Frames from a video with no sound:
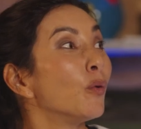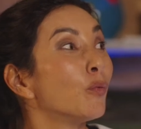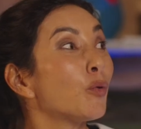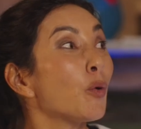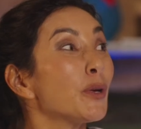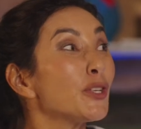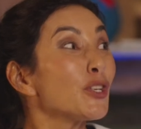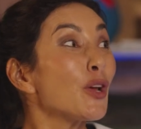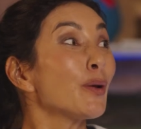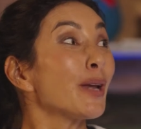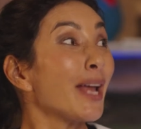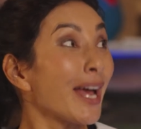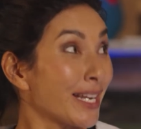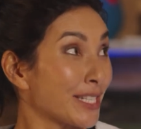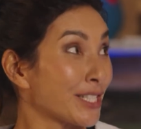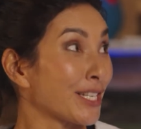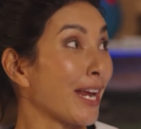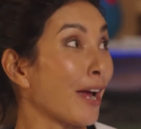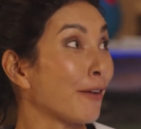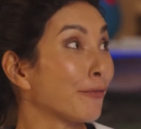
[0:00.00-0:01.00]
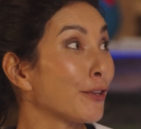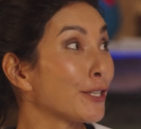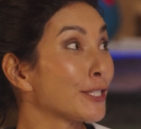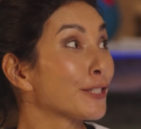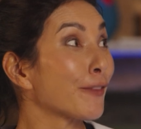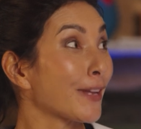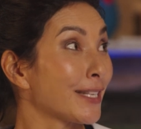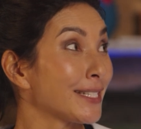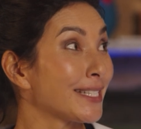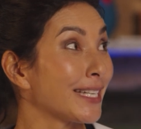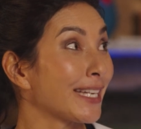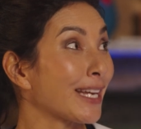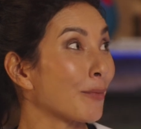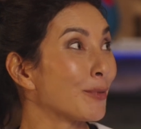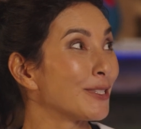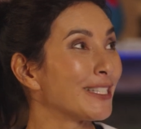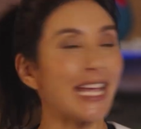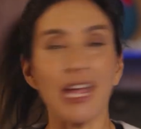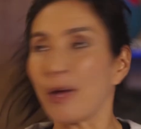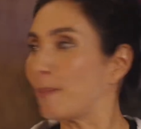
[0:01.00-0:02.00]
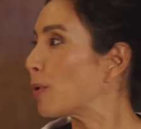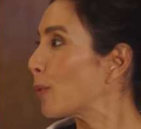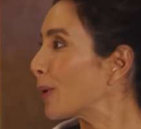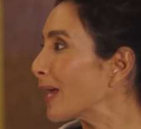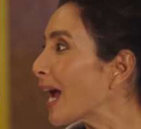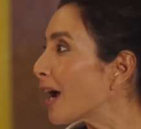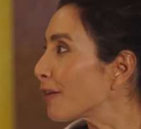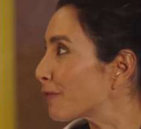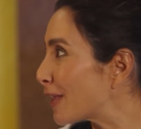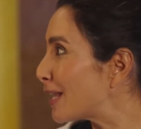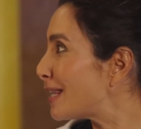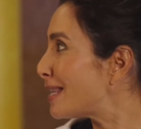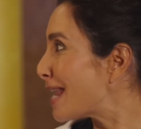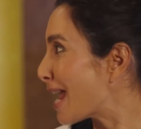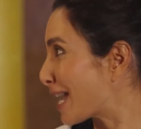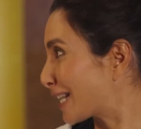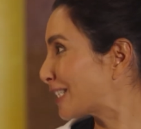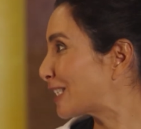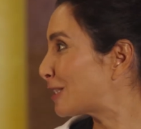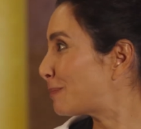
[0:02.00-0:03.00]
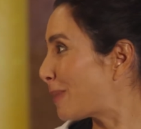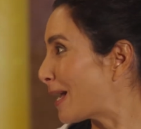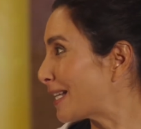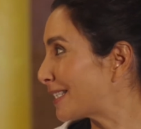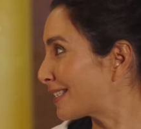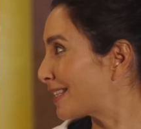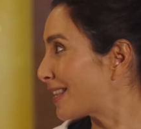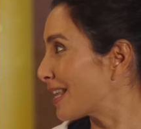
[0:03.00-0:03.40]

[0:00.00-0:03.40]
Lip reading: Well, we don't actually have those fancy cameras here, but we have the next best